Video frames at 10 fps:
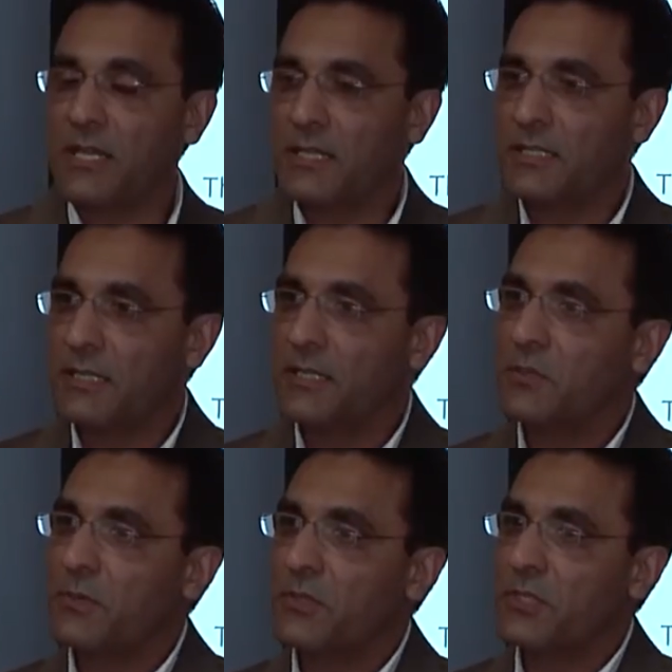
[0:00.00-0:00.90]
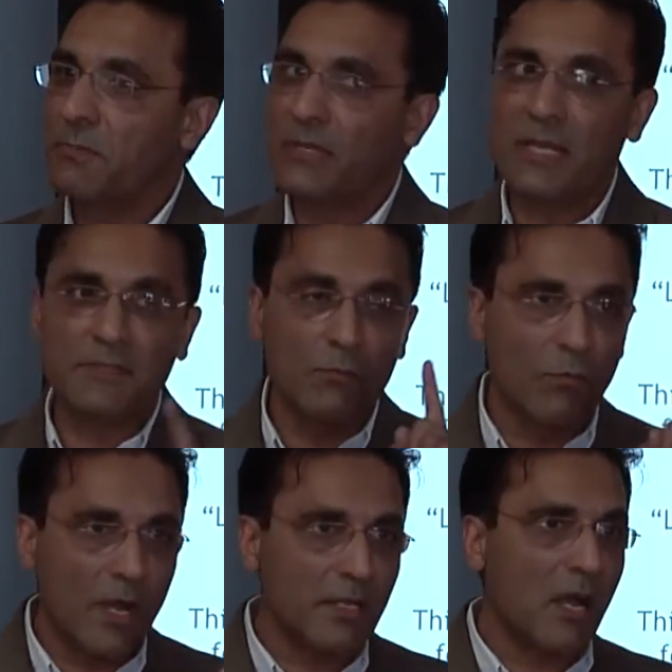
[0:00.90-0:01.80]
that uh, this person believes in
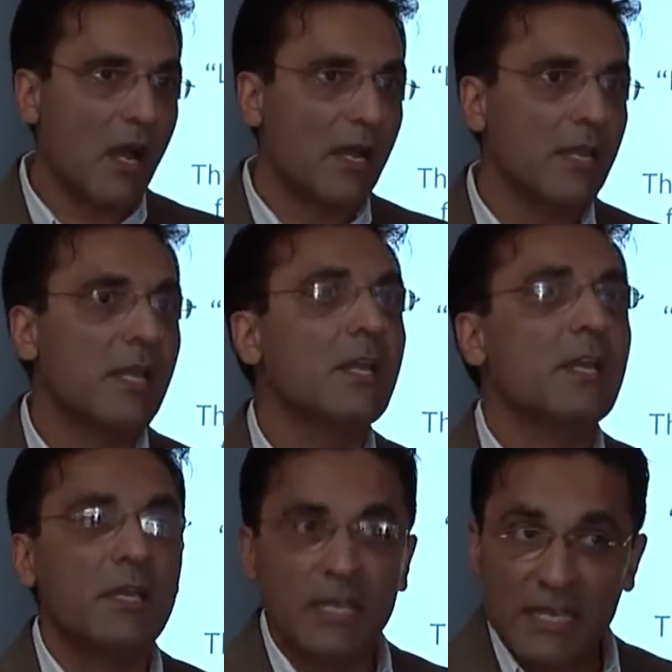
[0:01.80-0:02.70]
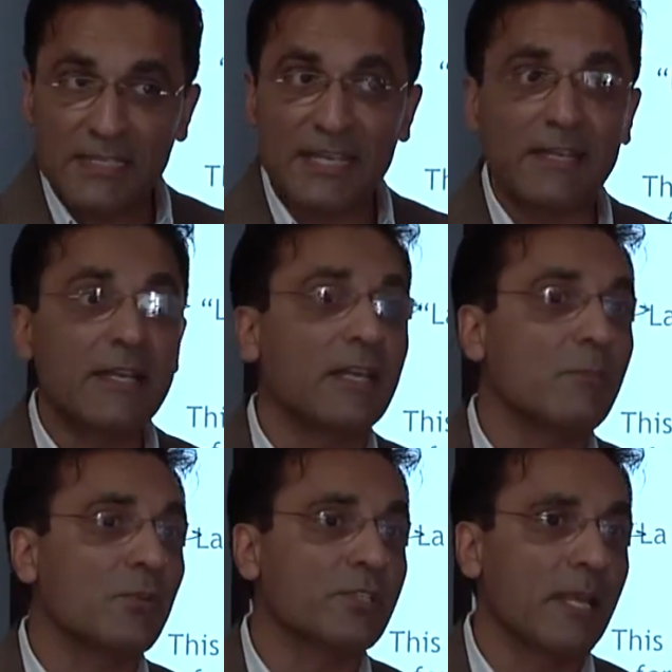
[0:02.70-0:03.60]
one God, he's technically
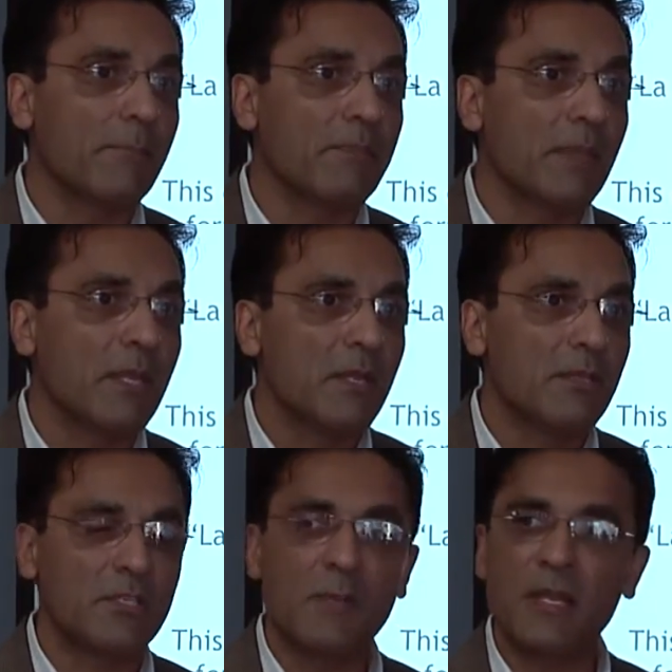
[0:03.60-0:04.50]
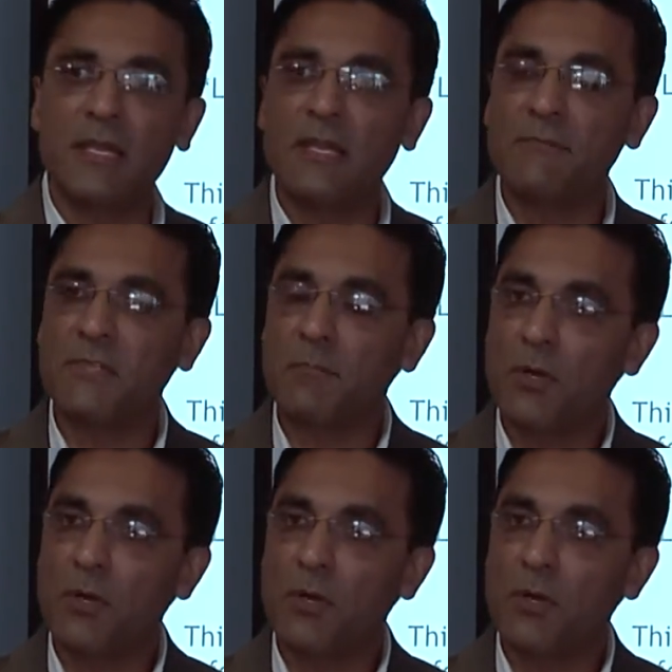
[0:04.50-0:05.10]
Muslim. Doesn't matter he lives in